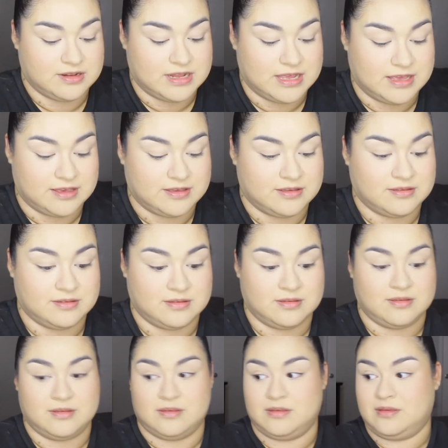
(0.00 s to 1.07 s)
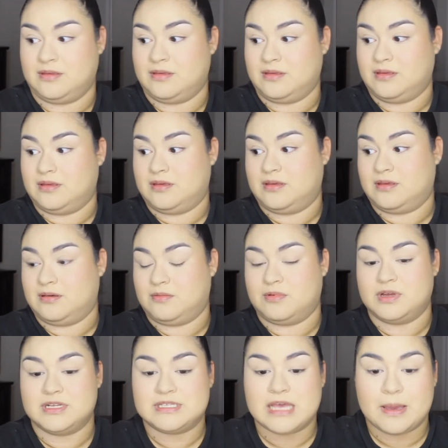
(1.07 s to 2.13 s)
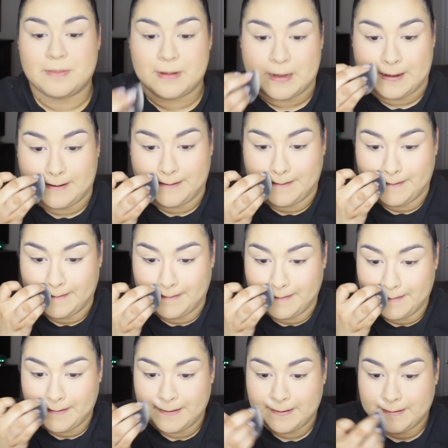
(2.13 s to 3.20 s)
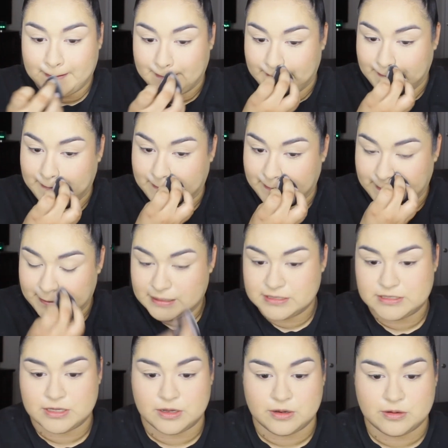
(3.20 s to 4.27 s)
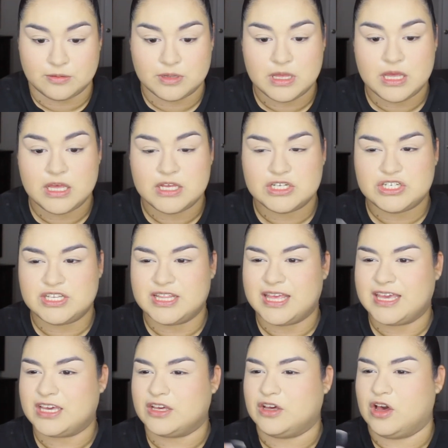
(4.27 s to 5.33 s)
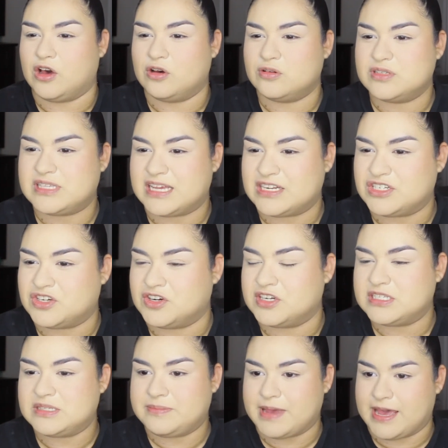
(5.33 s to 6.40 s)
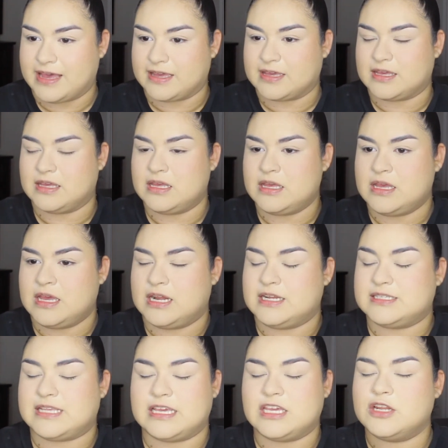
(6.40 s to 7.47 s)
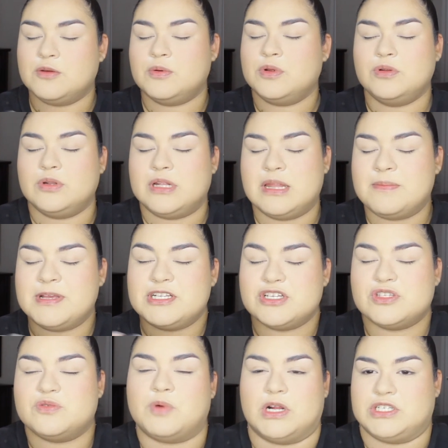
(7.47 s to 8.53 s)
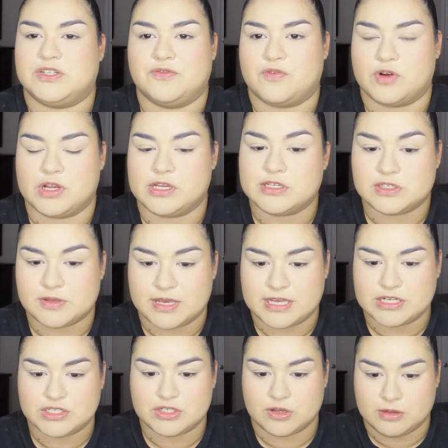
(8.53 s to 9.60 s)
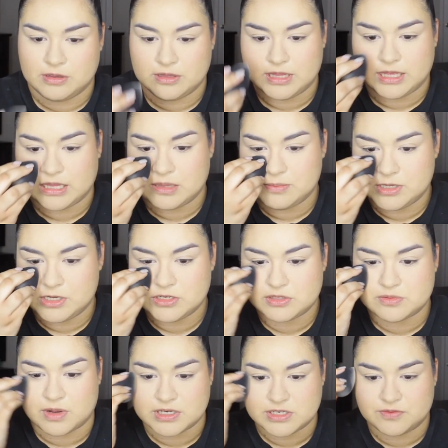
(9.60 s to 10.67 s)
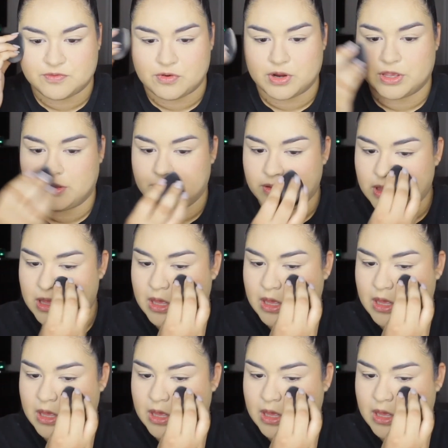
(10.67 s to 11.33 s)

Like, what is happening? So she like goes and turns back. And it's like, you know, let me just swatch it for you so I can show you. Like, let me just swatch it for you.